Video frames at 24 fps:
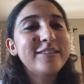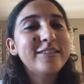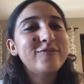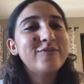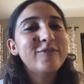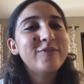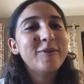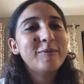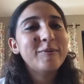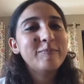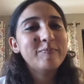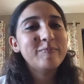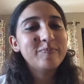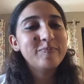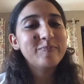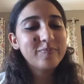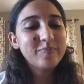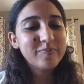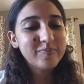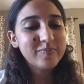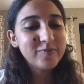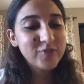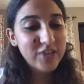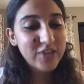from
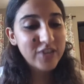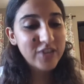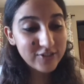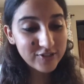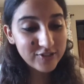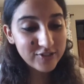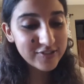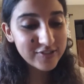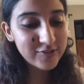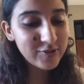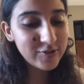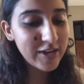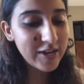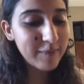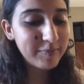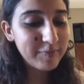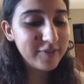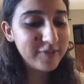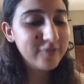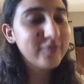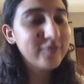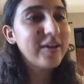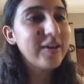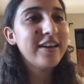Judges chapter
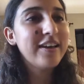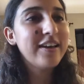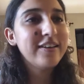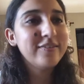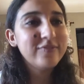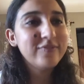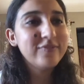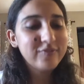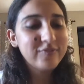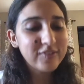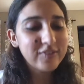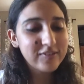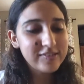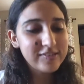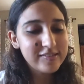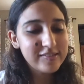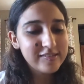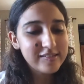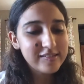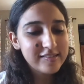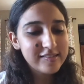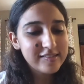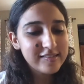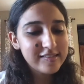5,
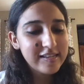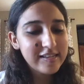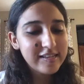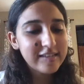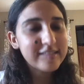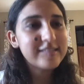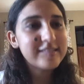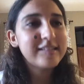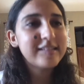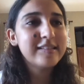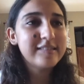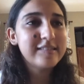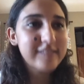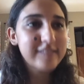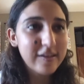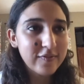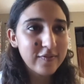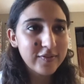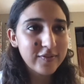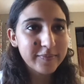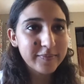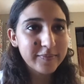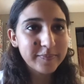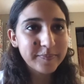verses 6 and
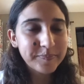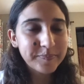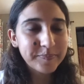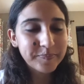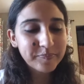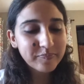7.